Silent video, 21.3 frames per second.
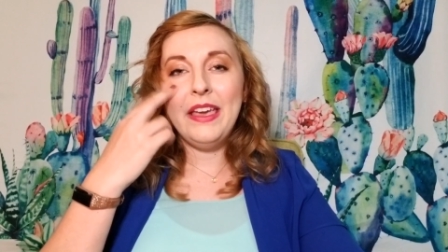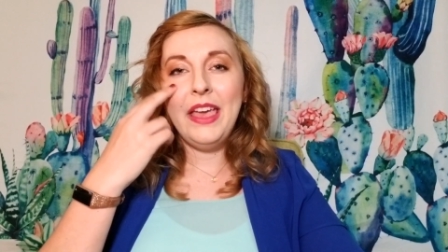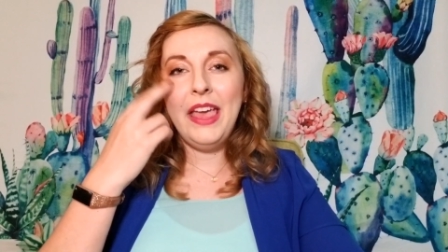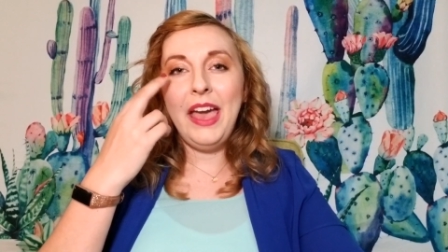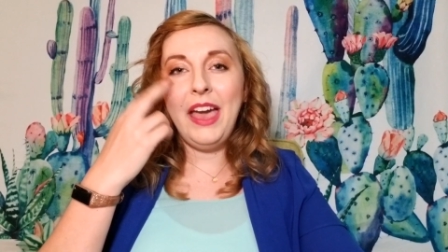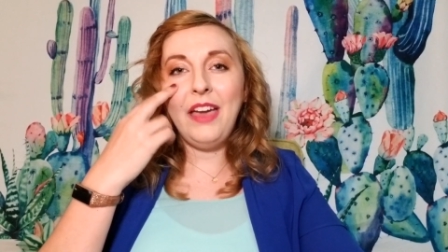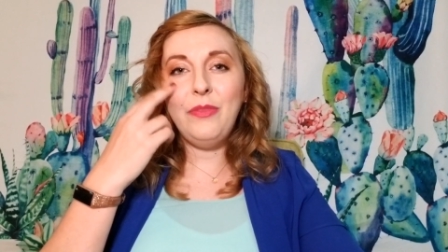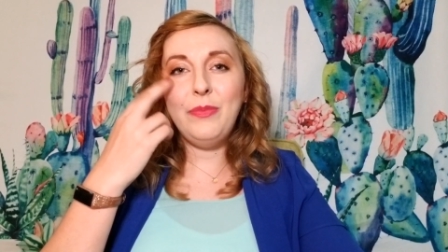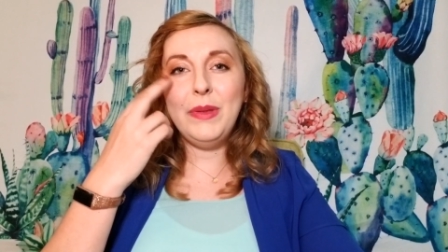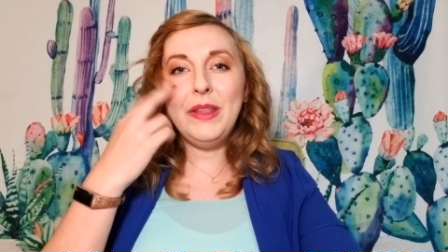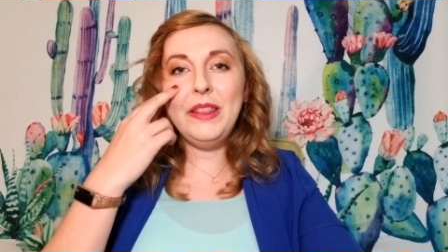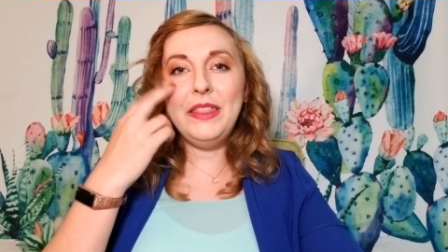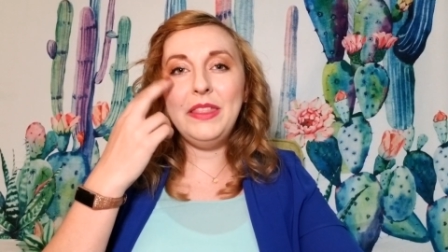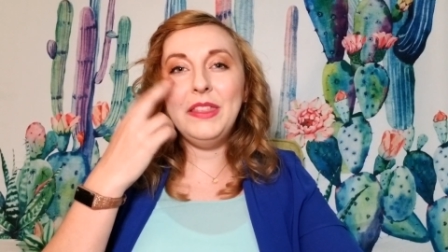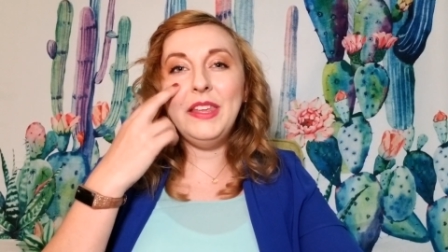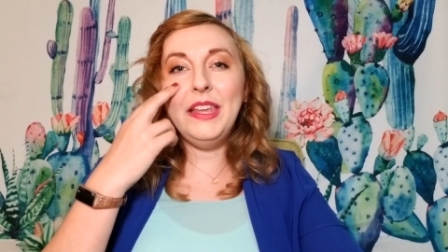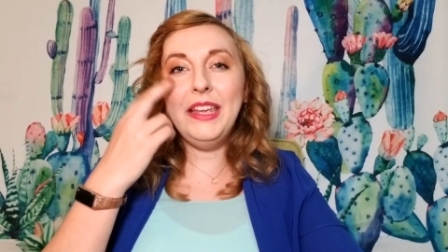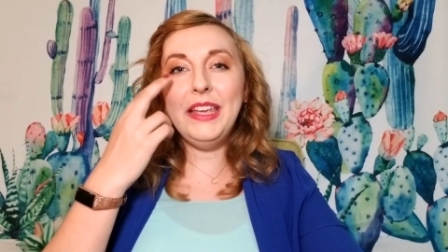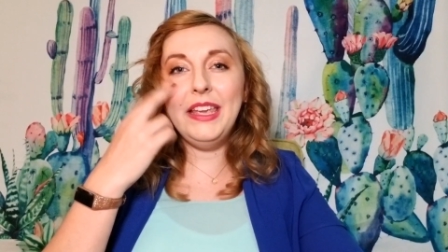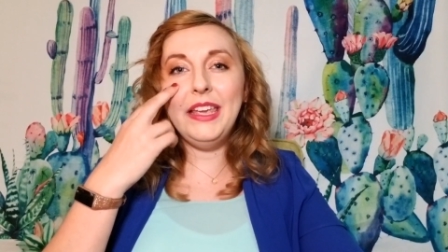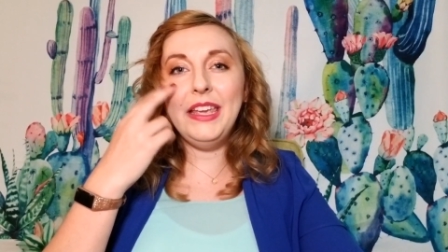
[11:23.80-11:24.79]
I've been
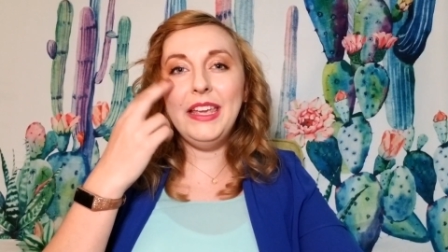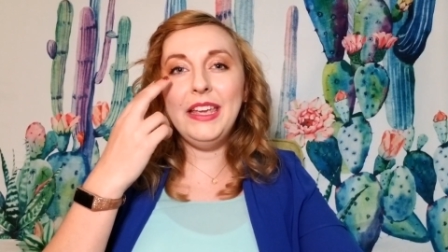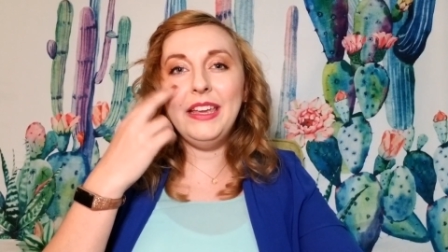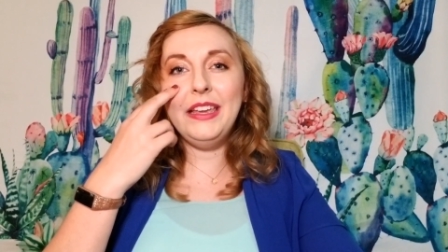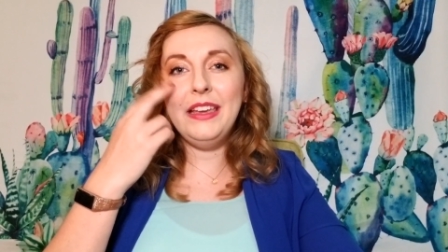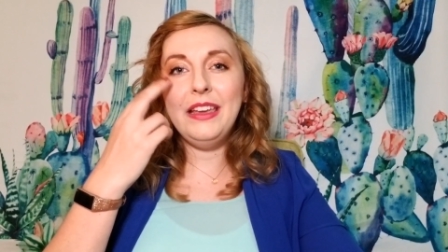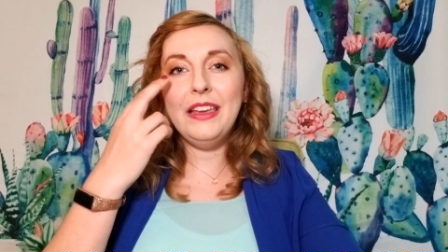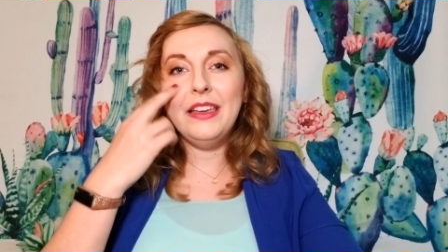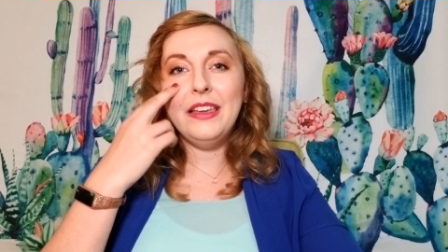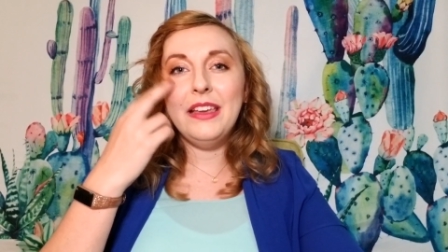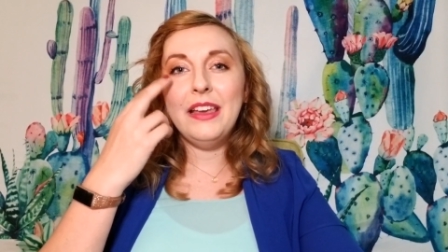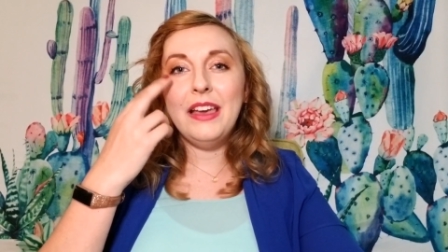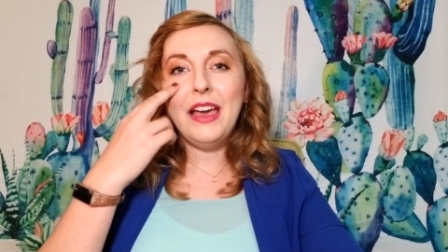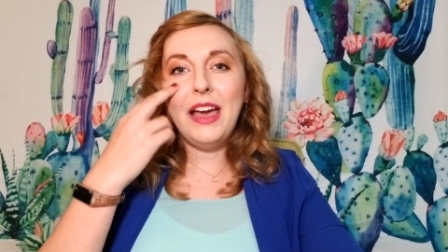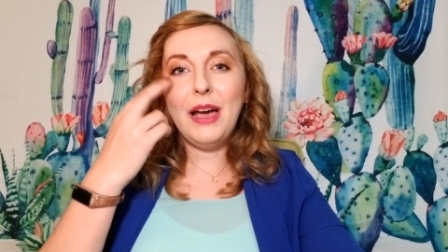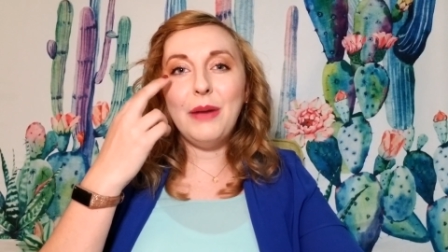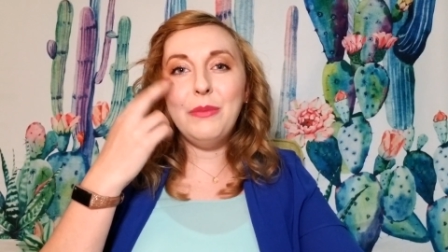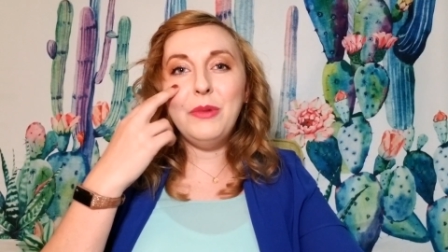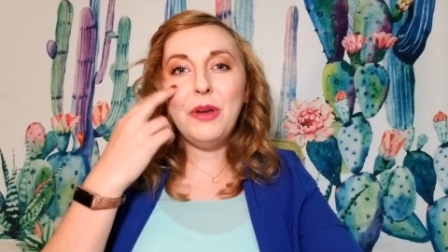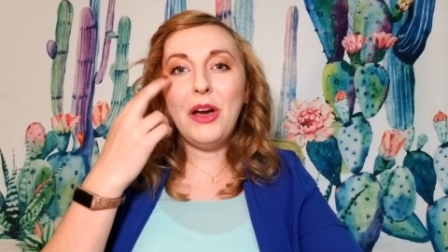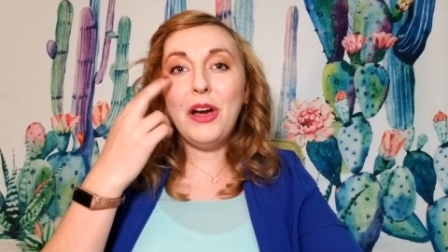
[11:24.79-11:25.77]
thinking
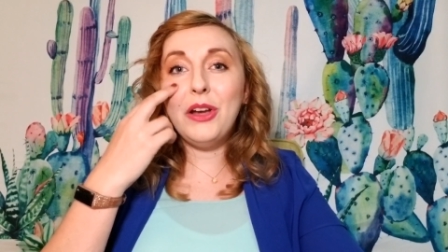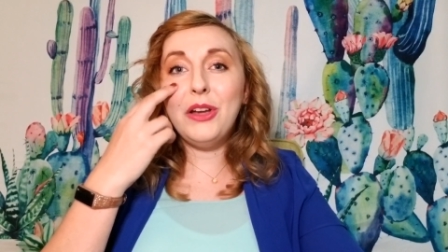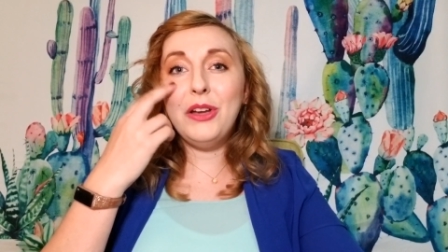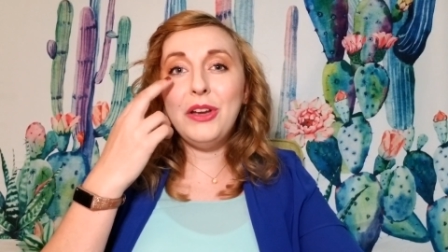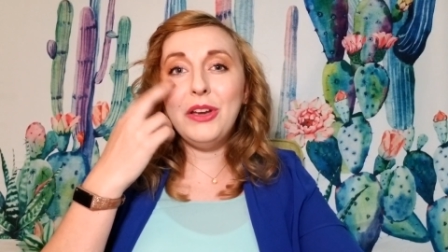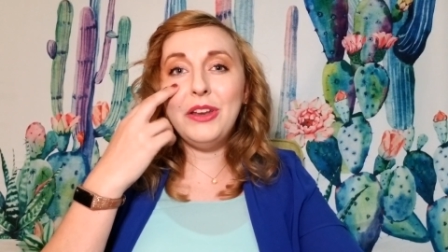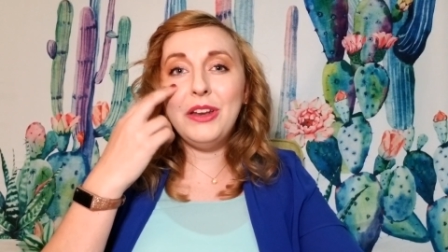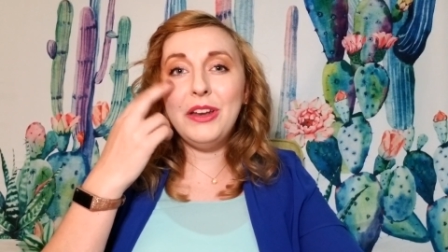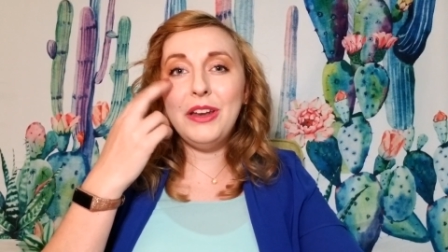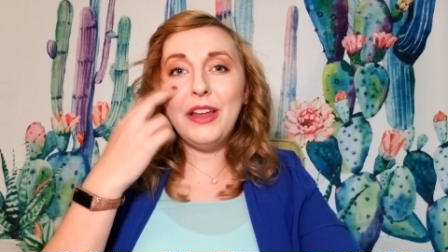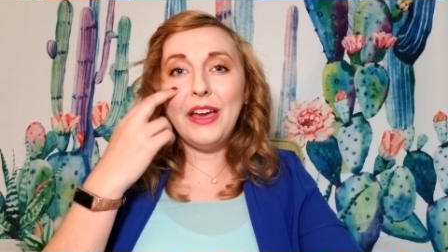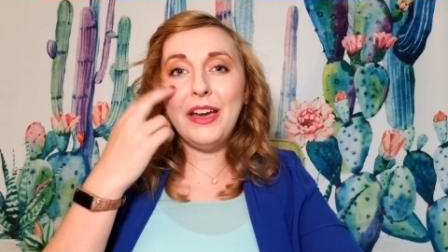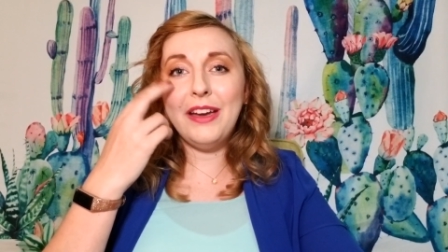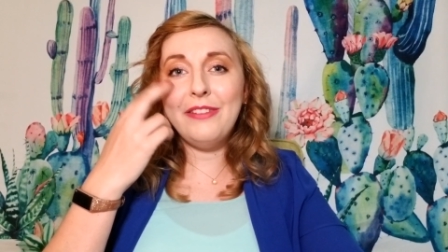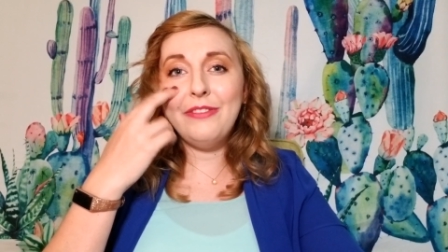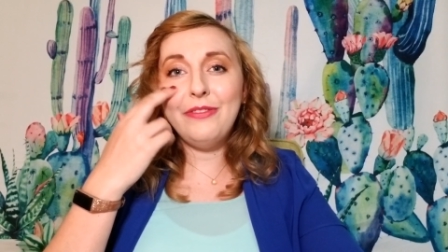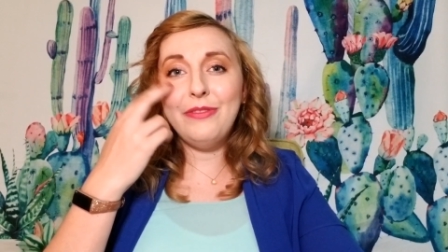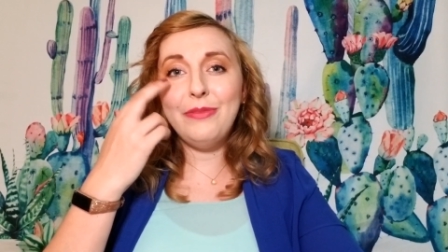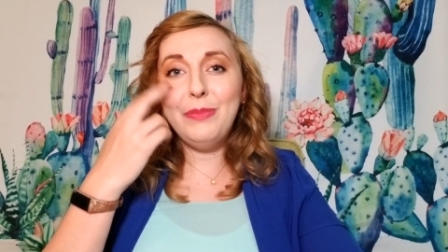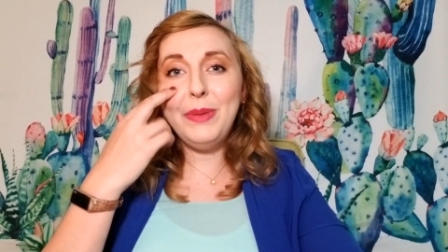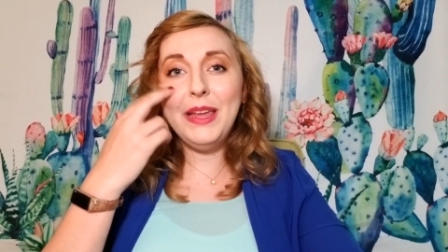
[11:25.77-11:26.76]
I'm not good
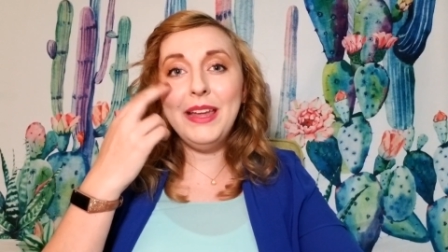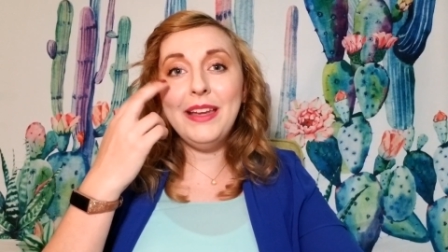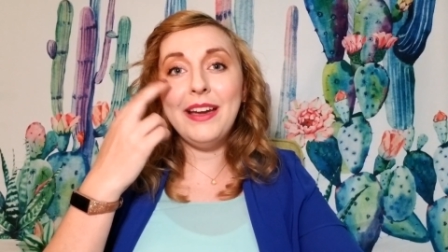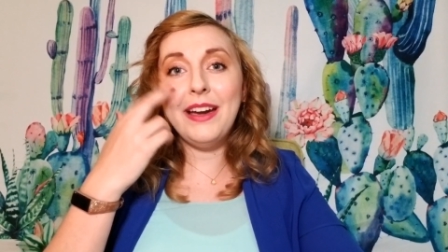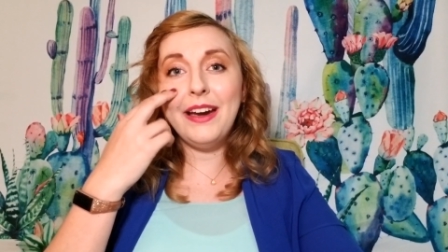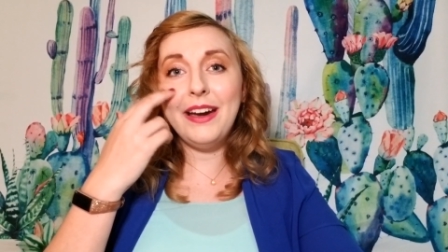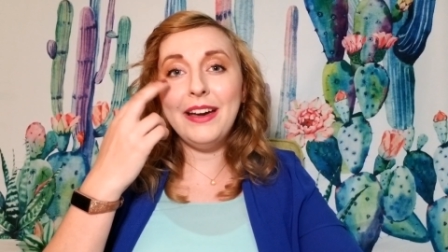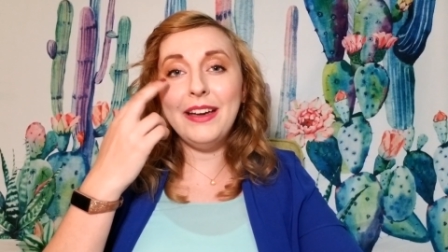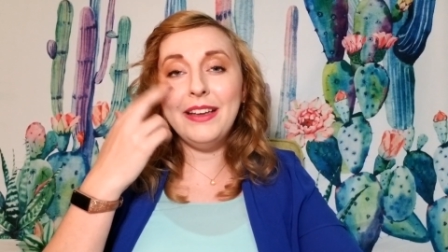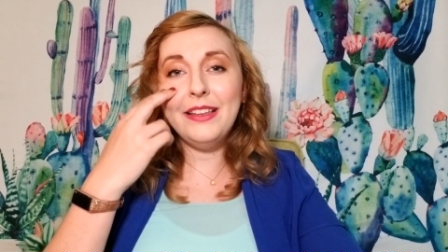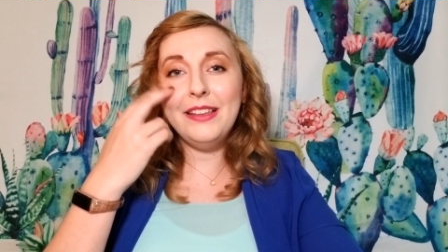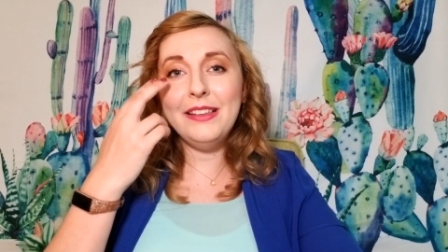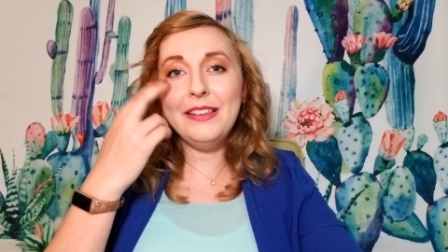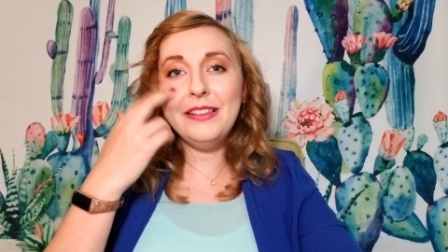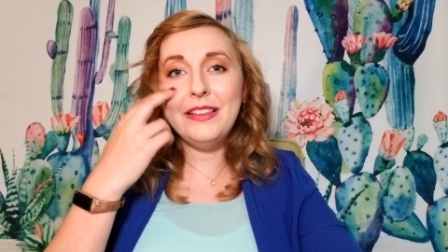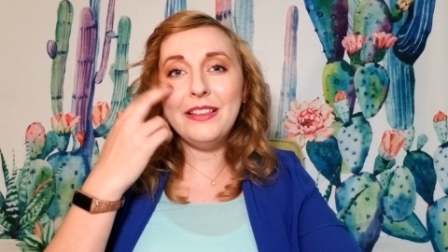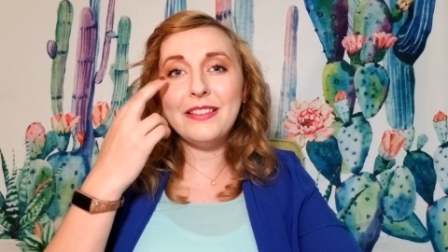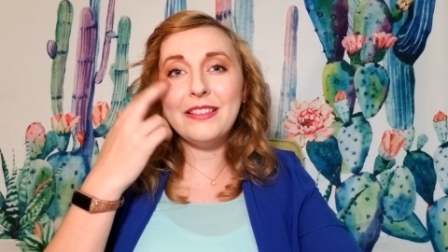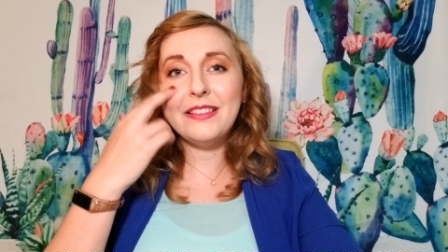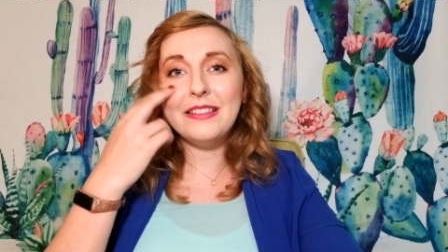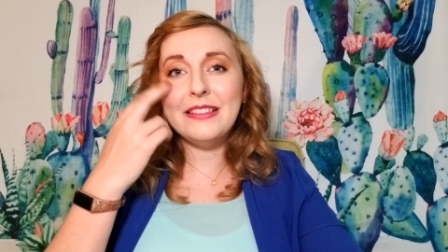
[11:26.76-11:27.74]
enough
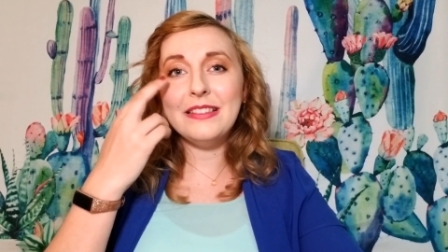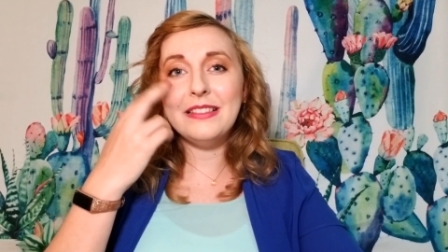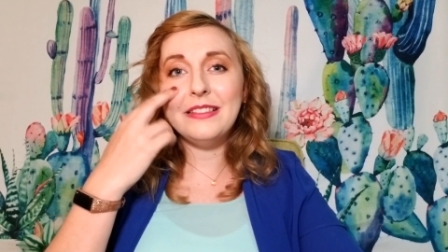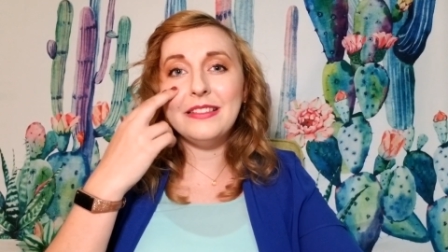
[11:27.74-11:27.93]
because